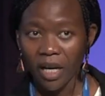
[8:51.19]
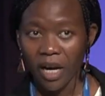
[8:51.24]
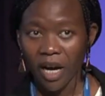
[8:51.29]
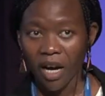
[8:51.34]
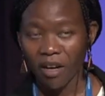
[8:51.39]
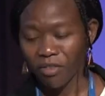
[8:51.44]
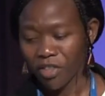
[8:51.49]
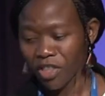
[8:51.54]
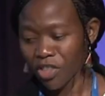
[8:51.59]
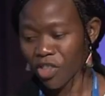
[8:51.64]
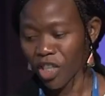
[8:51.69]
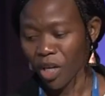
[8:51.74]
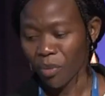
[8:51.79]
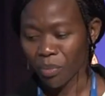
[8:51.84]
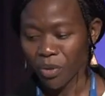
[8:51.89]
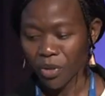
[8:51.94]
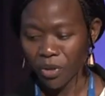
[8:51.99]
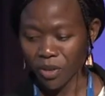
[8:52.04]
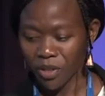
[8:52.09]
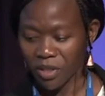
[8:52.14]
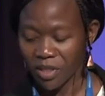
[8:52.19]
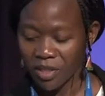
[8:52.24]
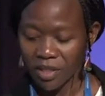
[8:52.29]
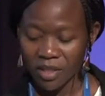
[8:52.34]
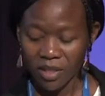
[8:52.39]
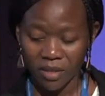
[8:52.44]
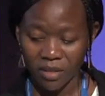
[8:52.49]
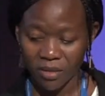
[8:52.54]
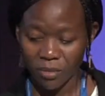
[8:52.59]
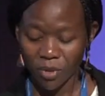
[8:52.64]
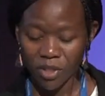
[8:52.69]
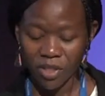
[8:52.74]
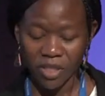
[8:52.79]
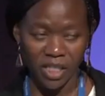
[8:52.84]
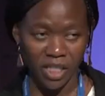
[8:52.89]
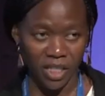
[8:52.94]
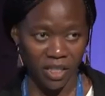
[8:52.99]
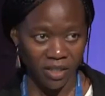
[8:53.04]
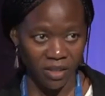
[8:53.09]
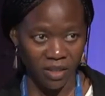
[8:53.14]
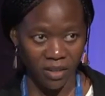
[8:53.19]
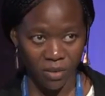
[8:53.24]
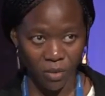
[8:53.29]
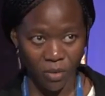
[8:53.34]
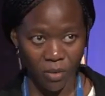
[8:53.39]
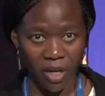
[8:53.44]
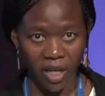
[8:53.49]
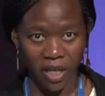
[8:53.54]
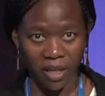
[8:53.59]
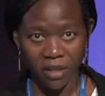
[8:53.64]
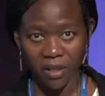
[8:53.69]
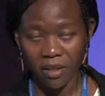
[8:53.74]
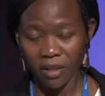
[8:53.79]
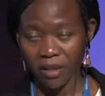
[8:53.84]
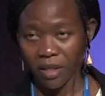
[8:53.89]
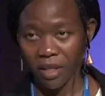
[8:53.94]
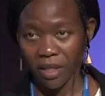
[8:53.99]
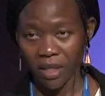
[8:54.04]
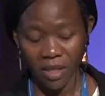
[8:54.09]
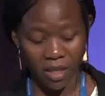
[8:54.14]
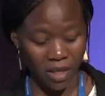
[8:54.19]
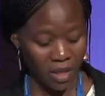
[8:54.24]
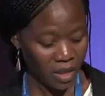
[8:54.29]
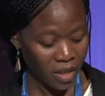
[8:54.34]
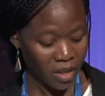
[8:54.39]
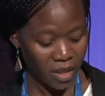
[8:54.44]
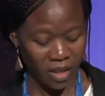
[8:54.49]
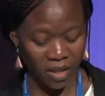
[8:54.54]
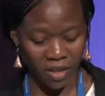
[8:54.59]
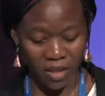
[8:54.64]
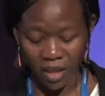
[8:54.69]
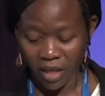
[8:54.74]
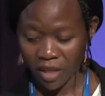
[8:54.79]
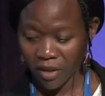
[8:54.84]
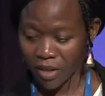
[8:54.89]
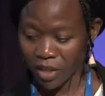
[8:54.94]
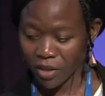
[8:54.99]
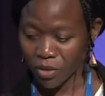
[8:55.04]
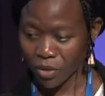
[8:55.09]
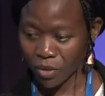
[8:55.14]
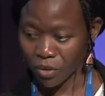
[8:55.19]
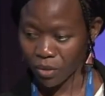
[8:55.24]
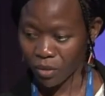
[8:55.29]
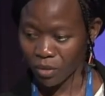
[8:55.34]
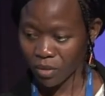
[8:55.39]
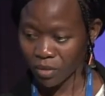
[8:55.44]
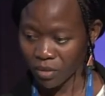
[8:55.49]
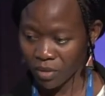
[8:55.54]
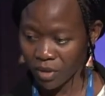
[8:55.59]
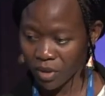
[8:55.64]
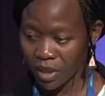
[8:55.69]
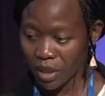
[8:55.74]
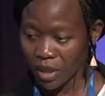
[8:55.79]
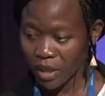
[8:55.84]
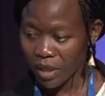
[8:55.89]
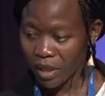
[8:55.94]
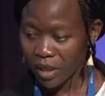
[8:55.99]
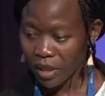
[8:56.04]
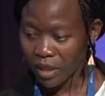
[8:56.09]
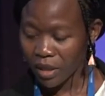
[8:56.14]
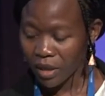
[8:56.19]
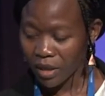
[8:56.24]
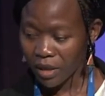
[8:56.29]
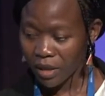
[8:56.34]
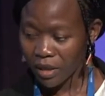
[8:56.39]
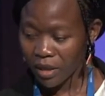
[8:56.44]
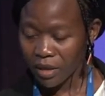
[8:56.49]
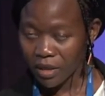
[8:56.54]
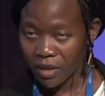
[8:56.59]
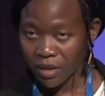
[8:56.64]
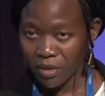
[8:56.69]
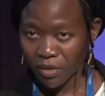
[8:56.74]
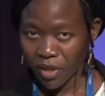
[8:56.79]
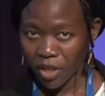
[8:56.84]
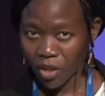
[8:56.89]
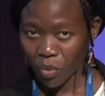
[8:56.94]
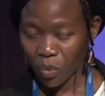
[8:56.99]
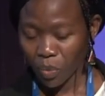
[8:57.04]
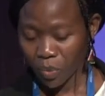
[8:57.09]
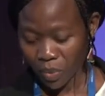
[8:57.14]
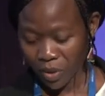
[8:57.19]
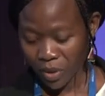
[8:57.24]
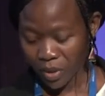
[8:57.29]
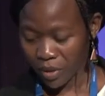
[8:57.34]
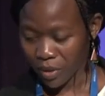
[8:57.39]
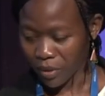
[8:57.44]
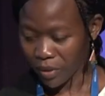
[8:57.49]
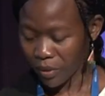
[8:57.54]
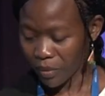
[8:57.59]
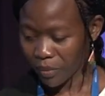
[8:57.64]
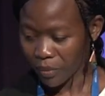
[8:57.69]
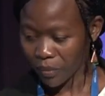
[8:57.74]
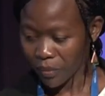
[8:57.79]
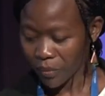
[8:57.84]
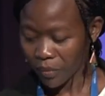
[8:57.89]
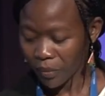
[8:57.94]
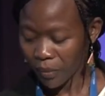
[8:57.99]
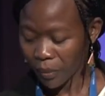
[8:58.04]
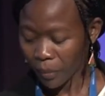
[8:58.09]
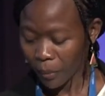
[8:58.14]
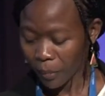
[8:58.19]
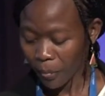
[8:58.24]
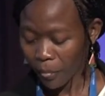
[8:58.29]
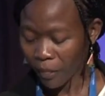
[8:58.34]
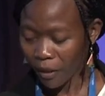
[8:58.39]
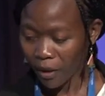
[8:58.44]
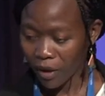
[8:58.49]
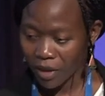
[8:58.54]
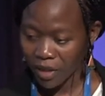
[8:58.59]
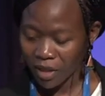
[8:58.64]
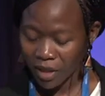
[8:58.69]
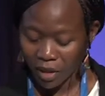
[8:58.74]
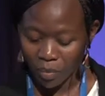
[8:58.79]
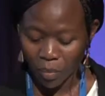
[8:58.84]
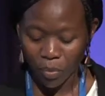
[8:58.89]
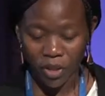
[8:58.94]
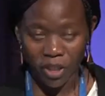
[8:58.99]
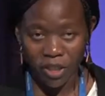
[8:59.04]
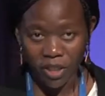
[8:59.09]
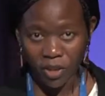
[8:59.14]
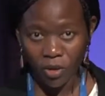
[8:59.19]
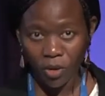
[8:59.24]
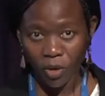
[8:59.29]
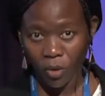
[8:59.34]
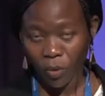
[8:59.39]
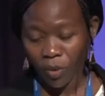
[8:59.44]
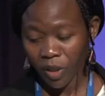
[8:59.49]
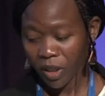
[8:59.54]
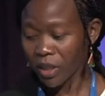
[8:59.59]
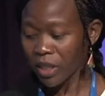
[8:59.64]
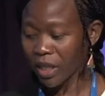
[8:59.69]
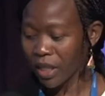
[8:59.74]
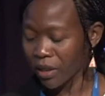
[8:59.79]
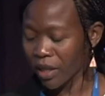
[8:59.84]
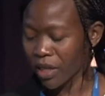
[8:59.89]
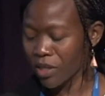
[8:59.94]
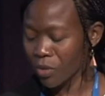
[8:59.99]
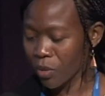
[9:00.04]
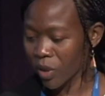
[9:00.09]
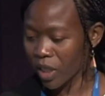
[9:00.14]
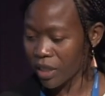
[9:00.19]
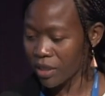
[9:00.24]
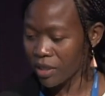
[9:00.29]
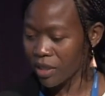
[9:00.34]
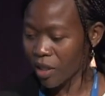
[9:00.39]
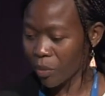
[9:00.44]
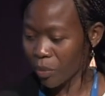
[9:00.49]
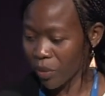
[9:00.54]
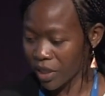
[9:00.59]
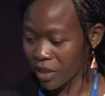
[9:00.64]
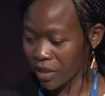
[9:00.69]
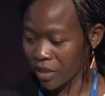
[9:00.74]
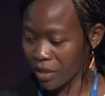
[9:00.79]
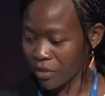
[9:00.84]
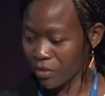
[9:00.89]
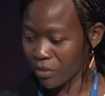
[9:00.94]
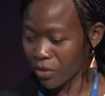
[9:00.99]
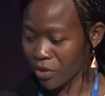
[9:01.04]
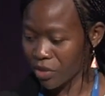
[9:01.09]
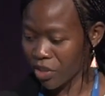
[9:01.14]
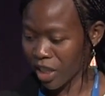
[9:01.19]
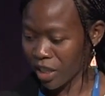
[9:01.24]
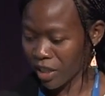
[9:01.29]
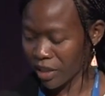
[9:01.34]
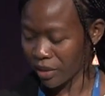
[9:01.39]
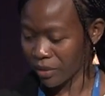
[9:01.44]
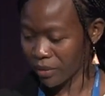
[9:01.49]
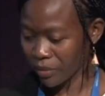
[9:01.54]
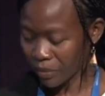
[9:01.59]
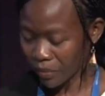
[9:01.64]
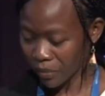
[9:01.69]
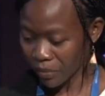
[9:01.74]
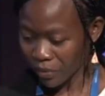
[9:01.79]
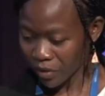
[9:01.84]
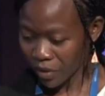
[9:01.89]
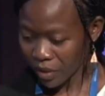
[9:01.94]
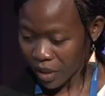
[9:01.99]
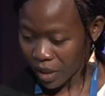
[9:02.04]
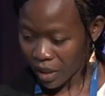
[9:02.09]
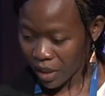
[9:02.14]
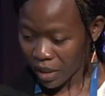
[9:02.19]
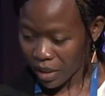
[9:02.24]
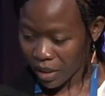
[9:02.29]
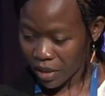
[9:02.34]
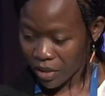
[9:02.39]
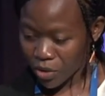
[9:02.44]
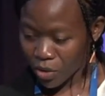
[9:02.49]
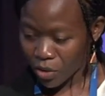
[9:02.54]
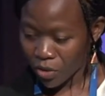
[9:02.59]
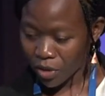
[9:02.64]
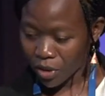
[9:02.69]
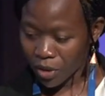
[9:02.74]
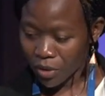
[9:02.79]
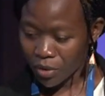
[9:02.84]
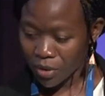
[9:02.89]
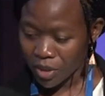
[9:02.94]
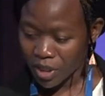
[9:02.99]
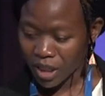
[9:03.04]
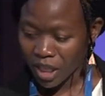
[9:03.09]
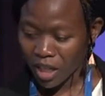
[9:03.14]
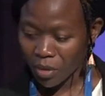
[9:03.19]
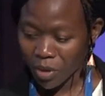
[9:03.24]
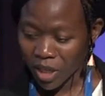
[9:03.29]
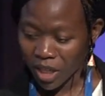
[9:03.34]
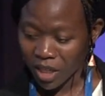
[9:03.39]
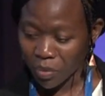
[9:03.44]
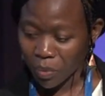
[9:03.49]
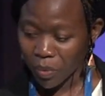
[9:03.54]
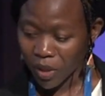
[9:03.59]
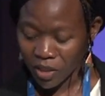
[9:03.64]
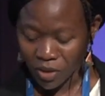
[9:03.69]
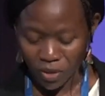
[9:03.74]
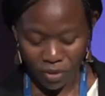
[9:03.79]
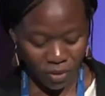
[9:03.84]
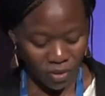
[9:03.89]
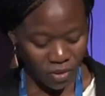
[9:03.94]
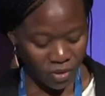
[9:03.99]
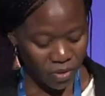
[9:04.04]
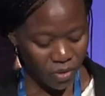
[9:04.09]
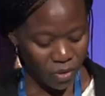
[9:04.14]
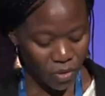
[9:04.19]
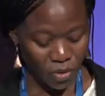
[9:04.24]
having champions was seen as quite key in this area to develop the political will and as well as capacity for gender. So recruiting eminent persons